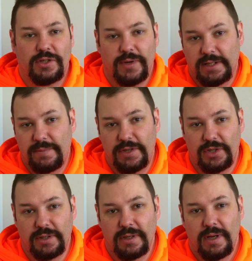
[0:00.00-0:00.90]

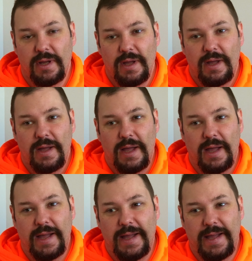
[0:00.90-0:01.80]
transmission,
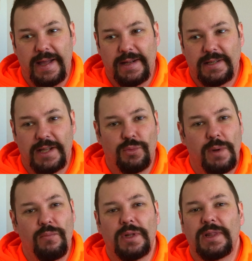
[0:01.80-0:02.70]
it's
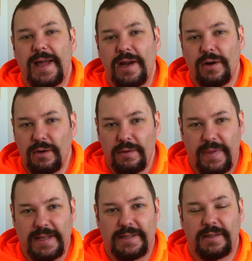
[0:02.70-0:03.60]
one more layer,
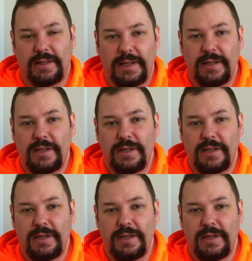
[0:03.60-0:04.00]
basically.